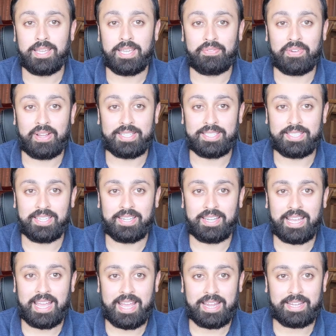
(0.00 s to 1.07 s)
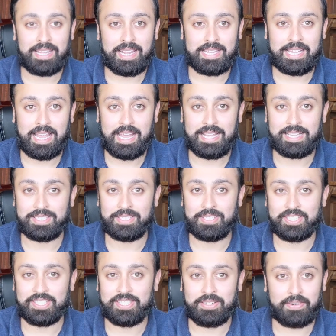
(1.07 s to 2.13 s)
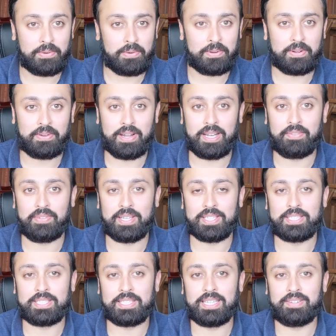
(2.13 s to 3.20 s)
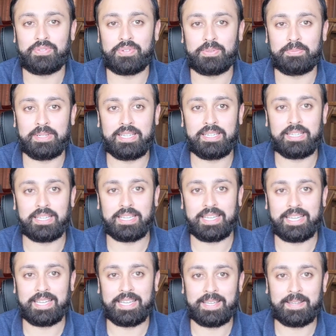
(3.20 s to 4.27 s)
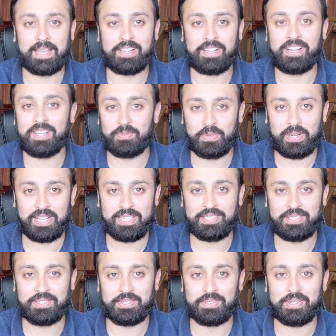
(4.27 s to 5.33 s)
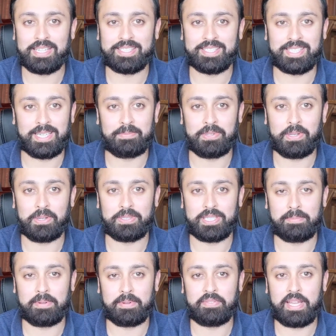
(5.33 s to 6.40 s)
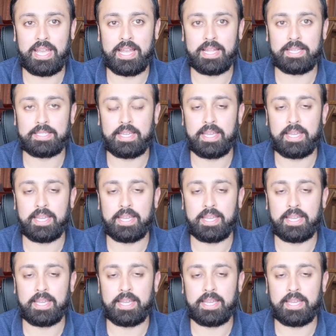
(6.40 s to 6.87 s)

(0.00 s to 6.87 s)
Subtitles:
if I see an ad that has zero relevance for me, I can't wait to skip those type of ads.